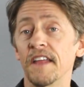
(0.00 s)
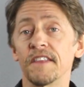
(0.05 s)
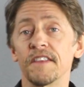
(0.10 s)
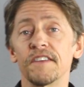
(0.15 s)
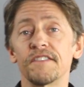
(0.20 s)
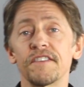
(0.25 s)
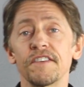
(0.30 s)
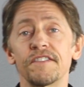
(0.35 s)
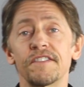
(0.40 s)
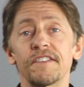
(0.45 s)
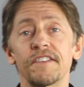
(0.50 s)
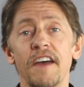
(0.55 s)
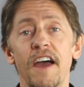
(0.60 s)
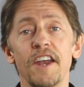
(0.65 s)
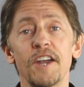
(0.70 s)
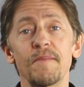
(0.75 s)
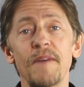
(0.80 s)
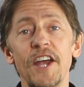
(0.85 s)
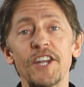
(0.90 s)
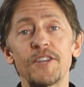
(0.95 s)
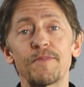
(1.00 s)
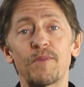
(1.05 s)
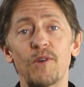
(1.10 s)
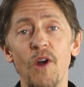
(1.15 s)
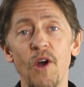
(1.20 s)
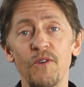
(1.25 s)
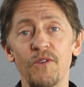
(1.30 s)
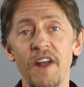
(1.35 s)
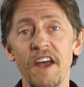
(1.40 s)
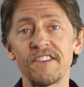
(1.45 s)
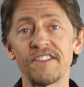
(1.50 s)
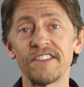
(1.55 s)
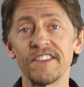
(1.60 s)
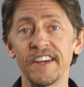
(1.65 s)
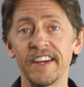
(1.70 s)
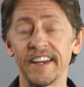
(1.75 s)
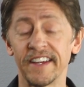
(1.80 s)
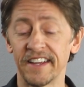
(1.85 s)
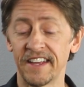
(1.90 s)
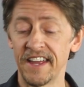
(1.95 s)
This is Title Match Pro
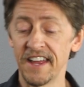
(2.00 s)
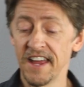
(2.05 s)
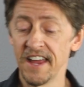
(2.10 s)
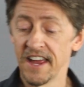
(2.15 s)
Wrestling.